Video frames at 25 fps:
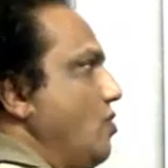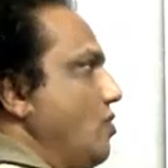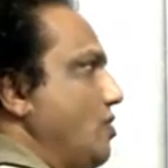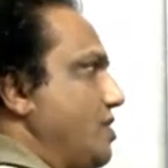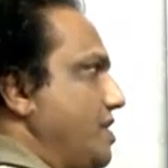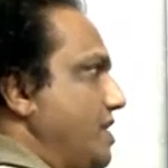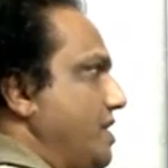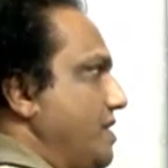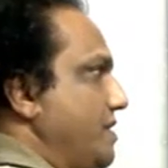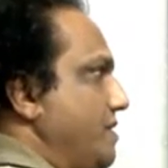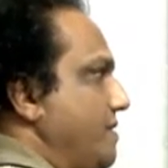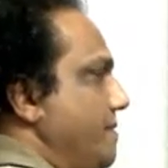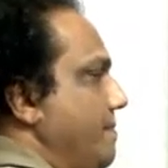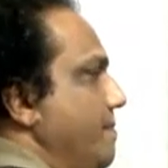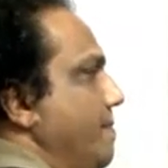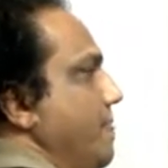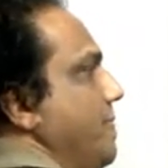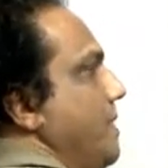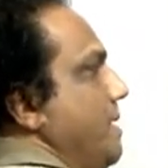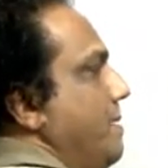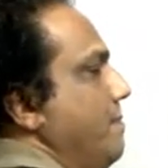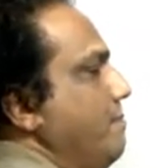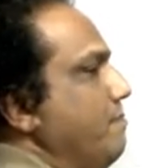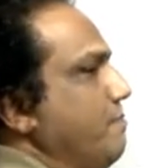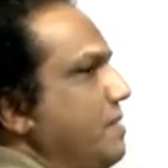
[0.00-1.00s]
Okay.
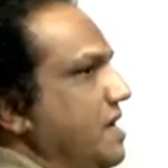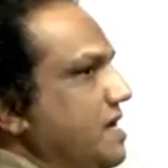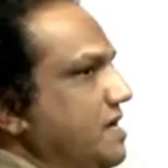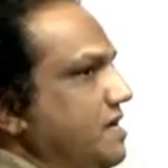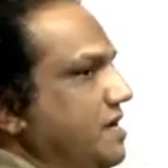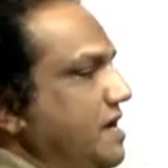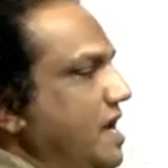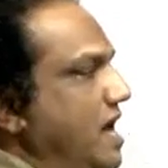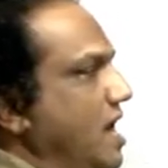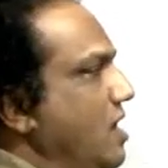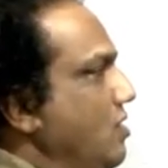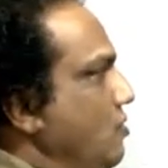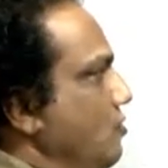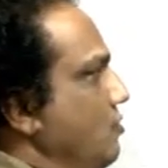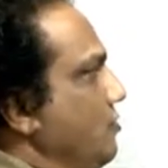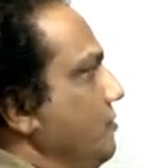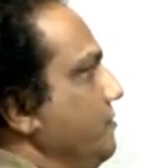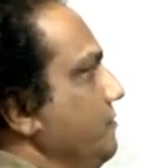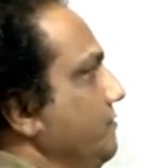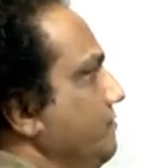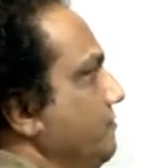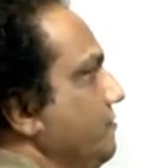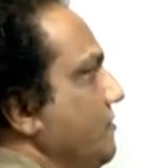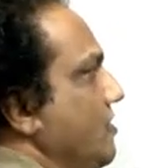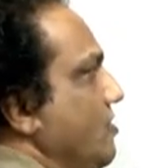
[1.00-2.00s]
But now,
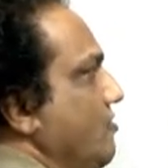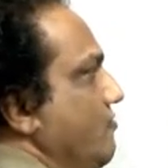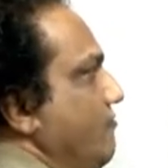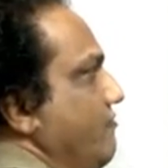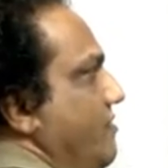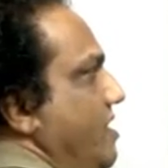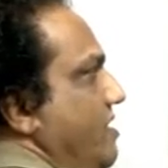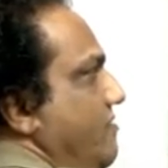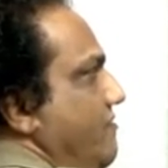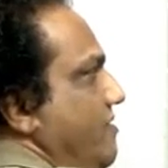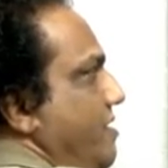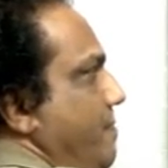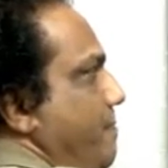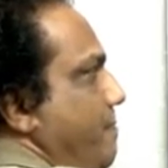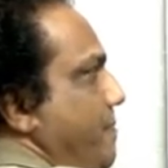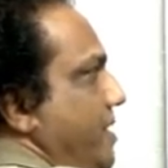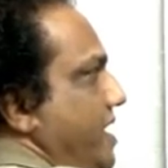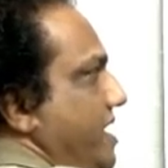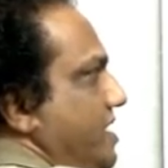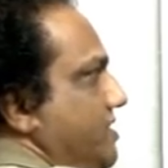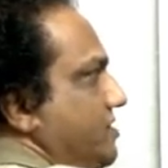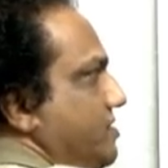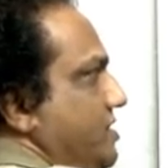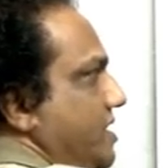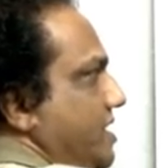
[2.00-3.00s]
when we
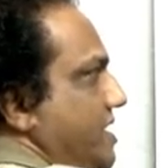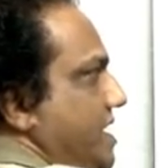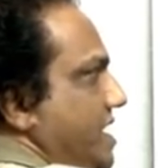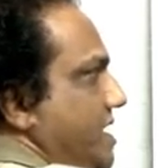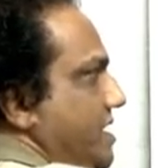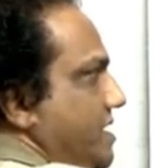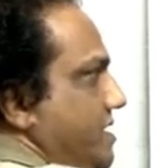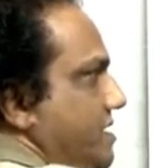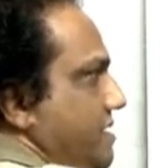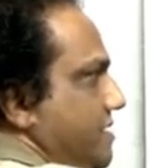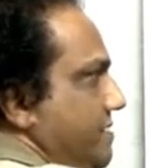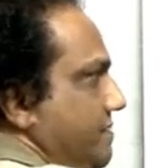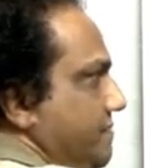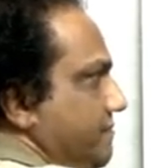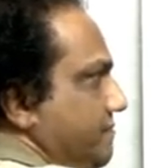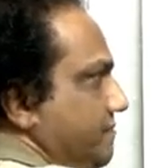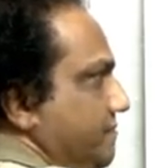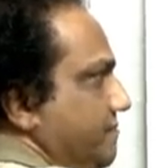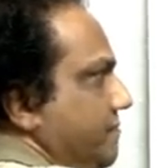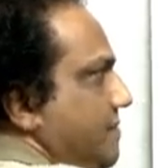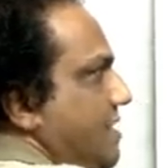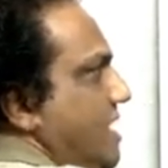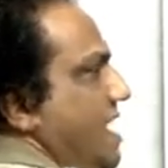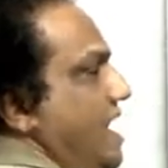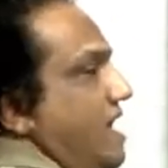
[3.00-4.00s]
press the key
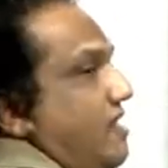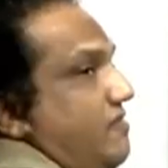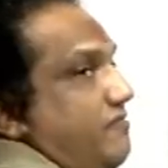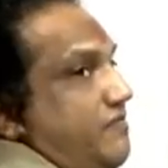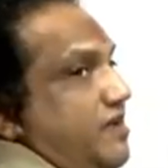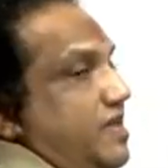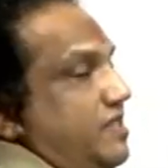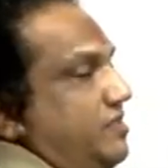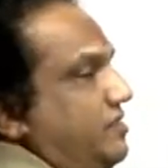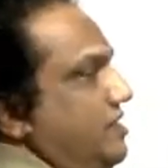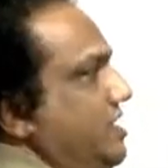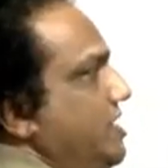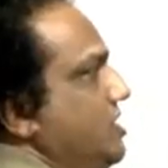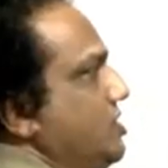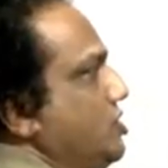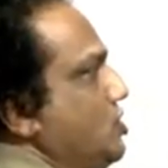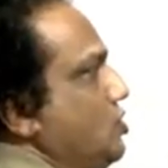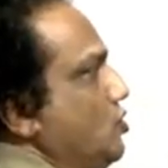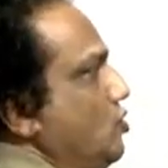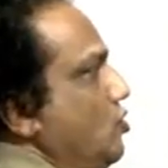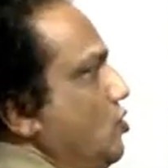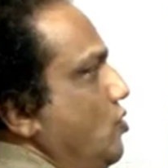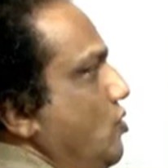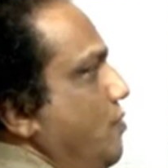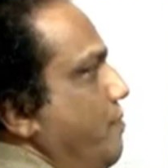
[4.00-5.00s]
and when these
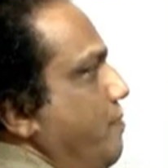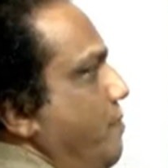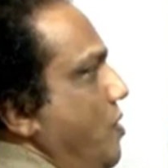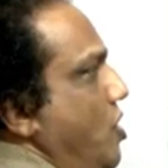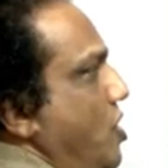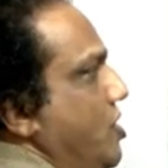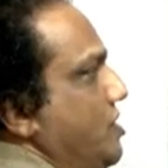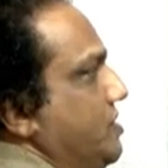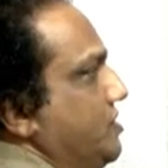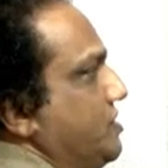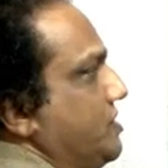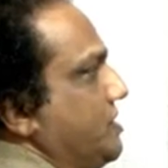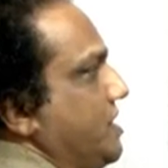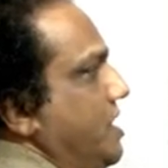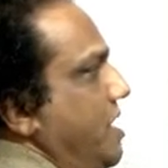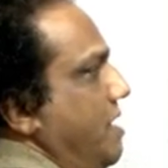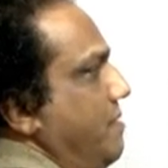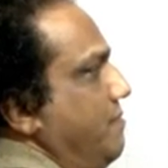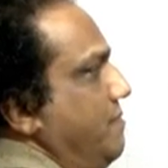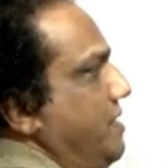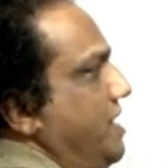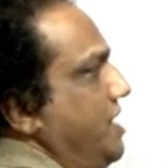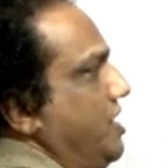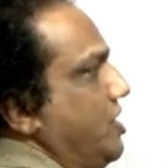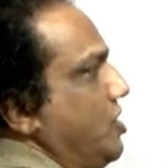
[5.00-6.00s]
2 points
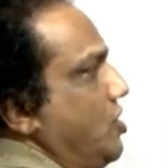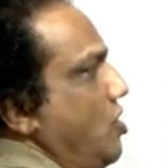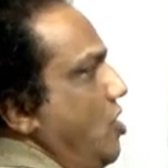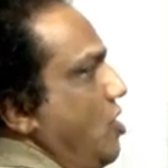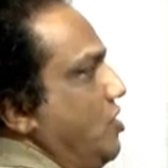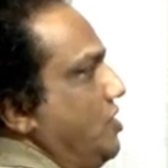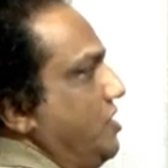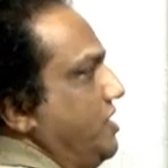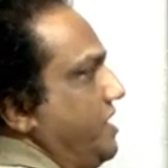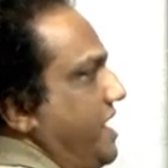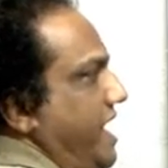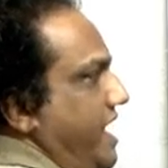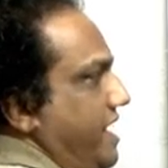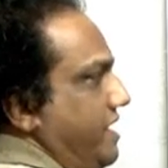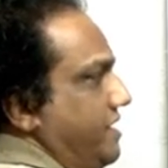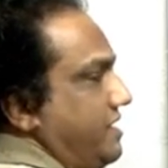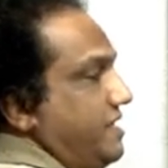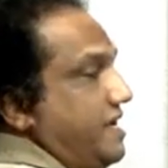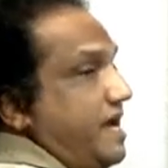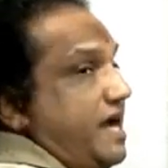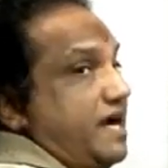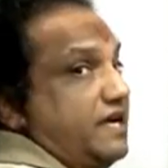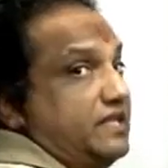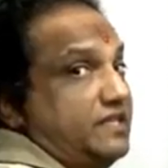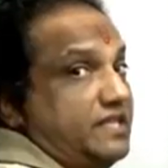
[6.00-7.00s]
come in
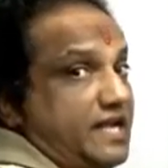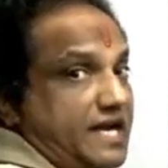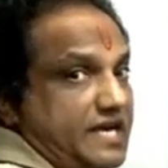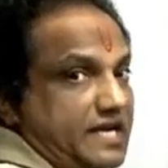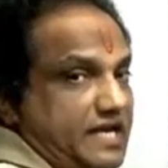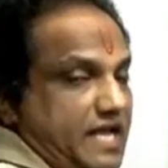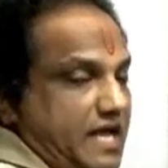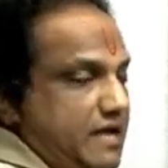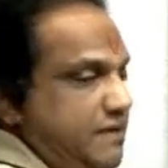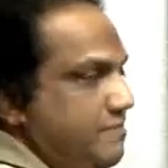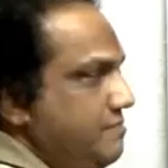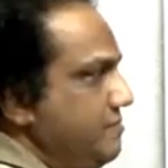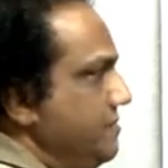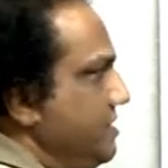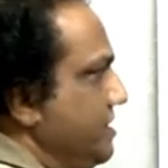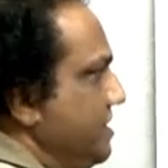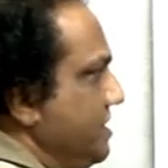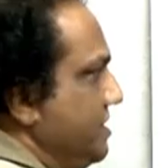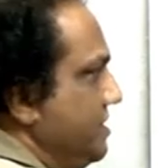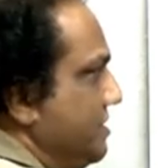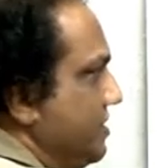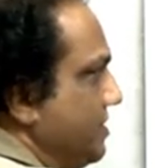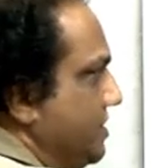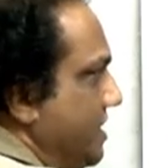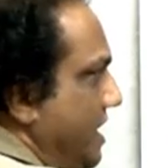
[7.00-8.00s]
contact, at that time
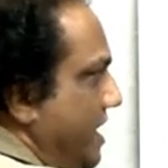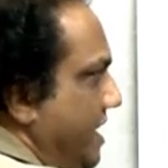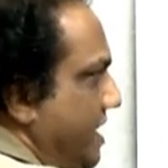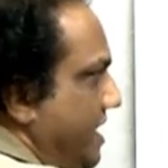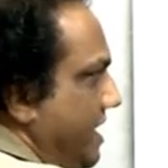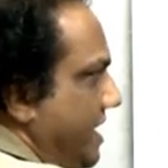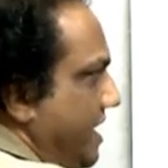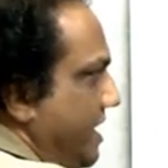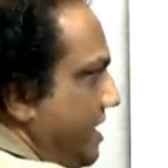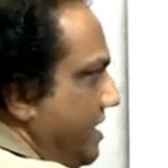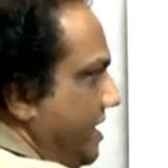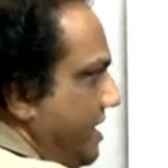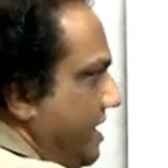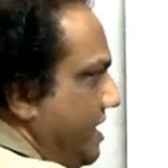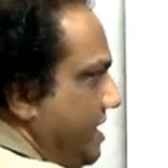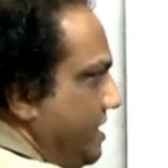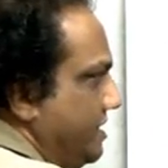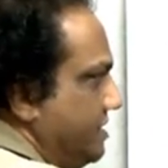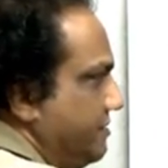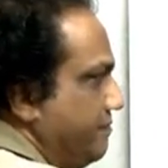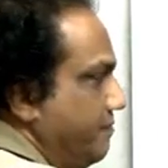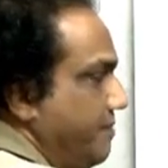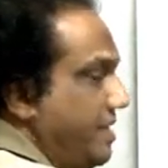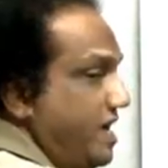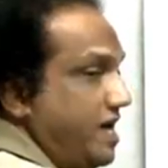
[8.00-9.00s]
circuit
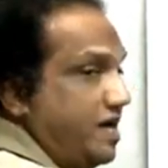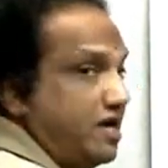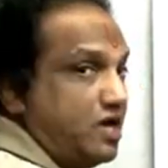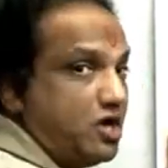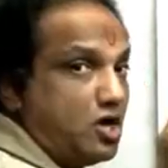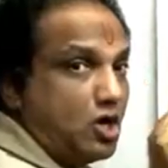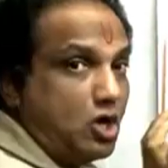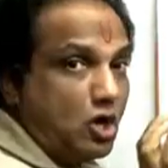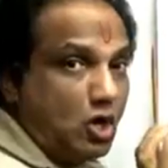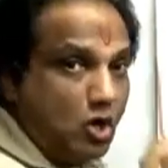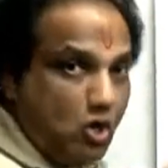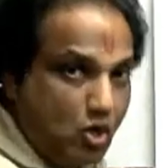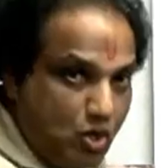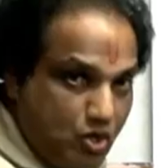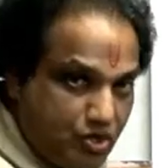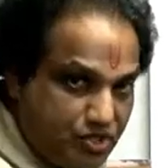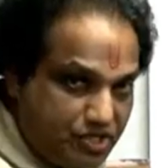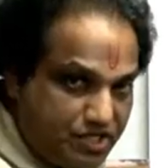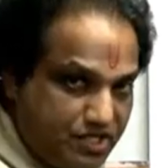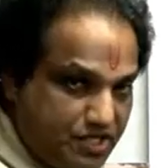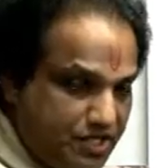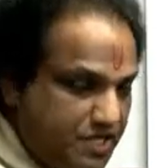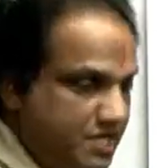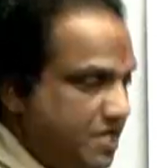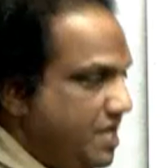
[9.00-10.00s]
is made
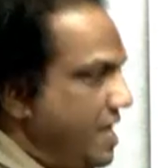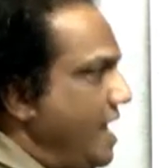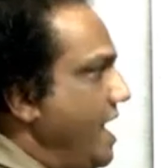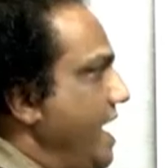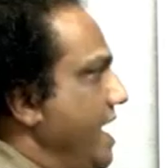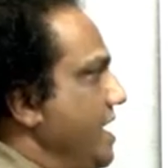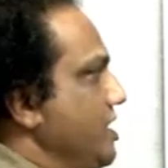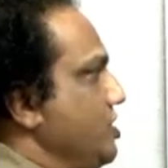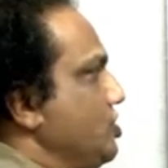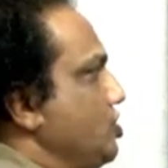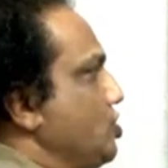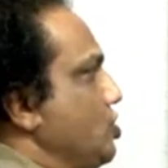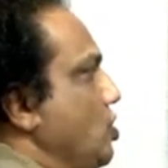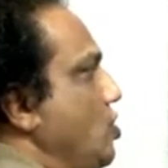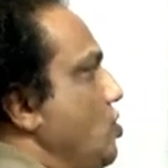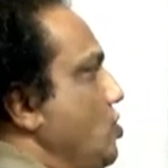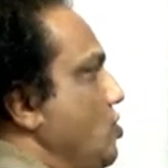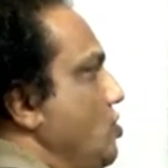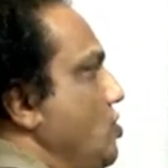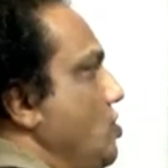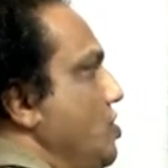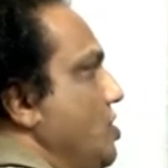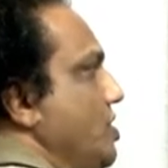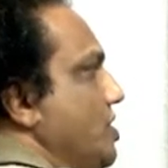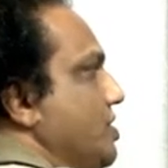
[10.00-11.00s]
closed, and so
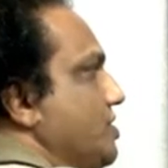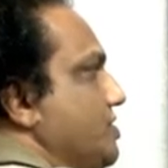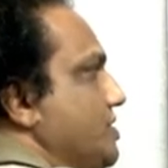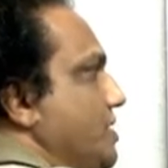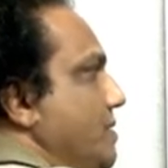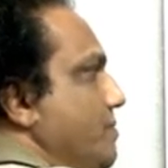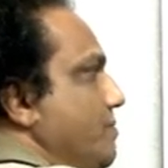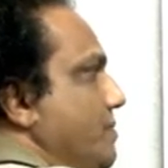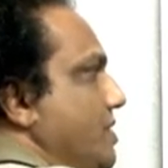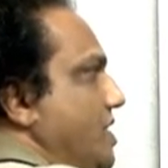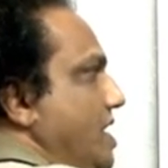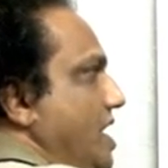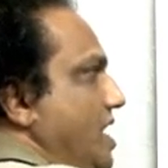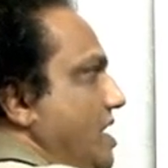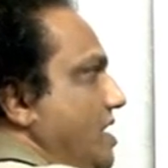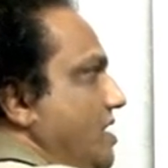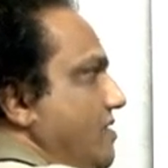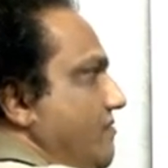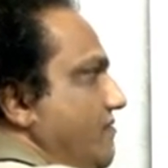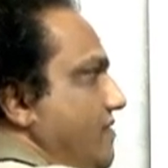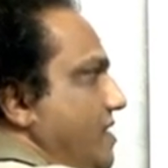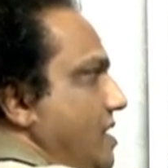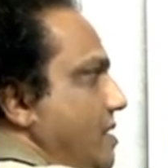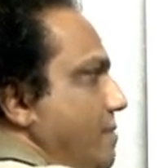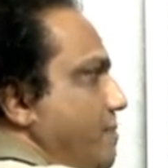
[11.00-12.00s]
some
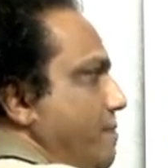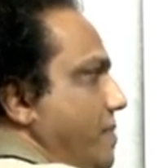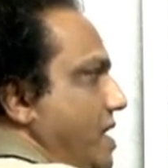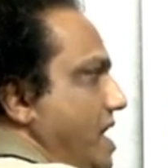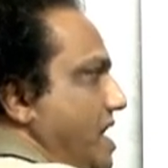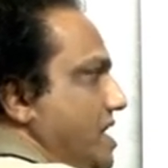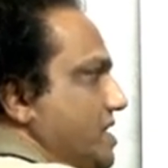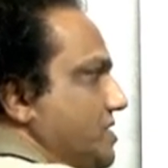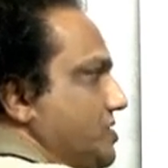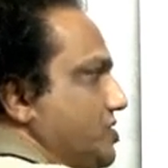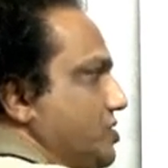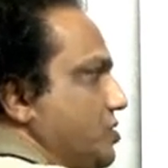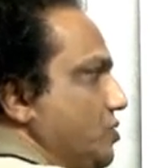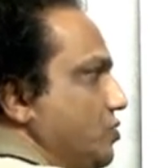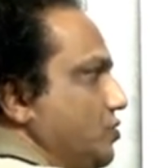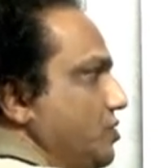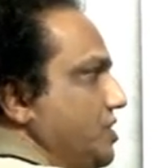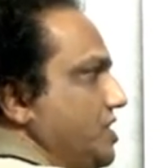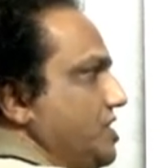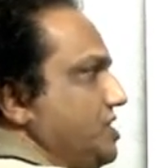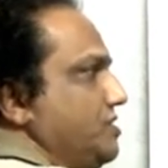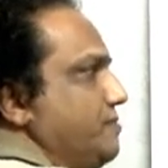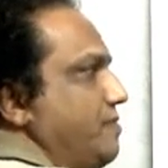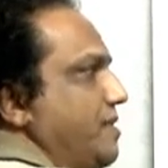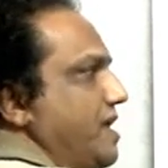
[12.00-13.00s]
current will pass through
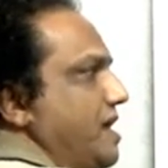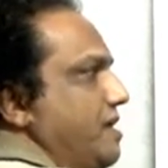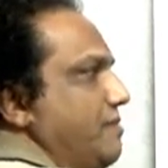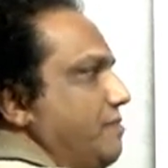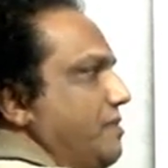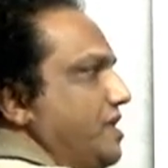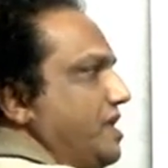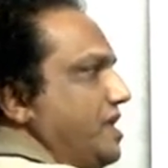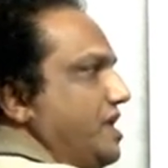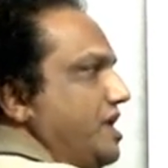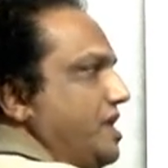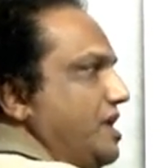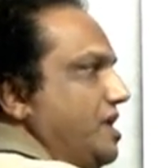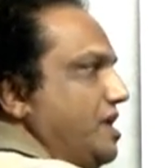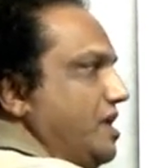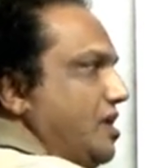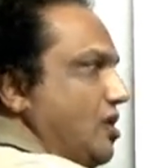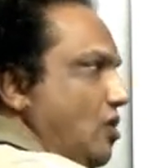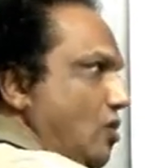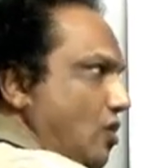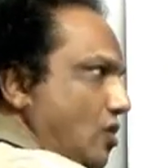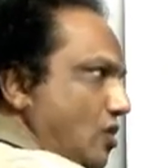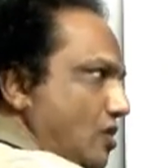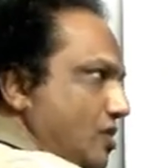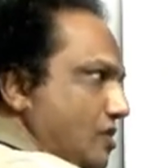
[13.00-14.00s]
this primary
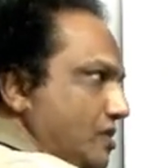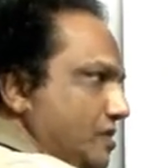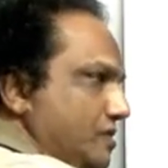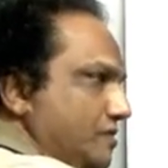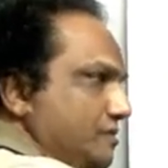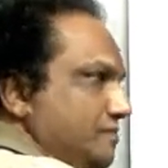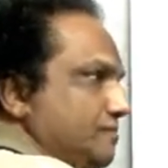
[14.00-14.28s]
coil.